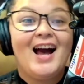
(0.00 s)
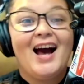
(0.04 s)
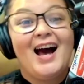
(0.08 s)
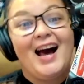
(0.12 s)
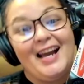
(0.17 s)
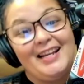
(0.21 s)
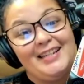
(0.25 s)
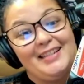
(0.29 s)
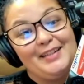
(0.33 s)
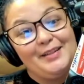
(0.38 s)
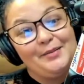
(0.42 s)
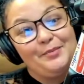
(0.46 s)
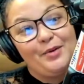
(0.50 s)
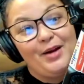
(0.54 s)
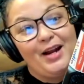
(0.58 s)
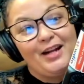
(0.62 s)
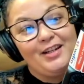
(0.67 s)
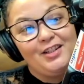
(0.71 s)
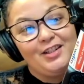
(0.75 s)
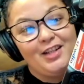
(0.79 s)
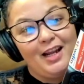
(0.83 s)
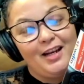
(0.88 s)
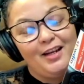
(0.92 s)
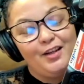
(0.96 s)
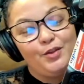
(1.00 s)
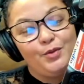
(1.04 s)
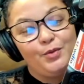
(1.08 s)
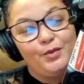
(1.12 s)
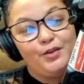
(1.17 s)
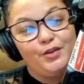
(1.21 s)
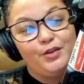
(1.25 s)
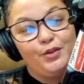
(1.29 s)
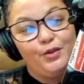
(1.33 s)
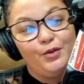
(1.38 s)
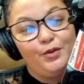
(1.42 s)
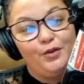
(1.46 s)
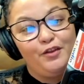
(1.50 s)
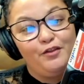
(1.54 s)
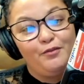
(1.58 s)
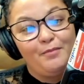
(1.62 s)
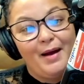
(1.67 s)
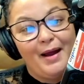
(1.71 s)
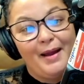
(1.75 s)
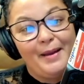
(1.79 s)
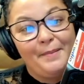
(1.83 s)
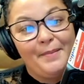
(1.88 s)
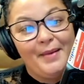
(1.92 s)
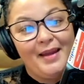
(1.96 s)
I did a brand challenge with 2 of
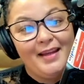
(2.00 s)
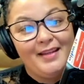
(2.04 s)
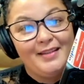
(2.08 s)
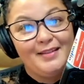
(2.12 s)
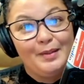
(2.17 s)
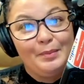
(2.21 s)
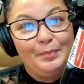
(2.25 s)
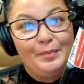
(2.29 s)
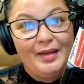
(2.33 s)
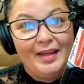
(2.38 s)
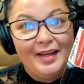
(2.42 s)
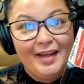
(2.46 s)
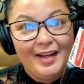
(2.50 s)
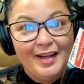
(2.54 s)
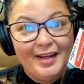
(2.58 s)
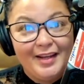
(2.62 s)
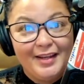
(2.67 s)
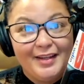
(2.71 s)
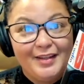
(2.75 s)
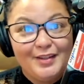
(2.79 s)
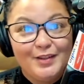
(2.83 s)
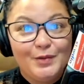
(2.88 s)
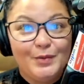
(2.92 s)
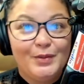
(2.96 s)
my amazing peers,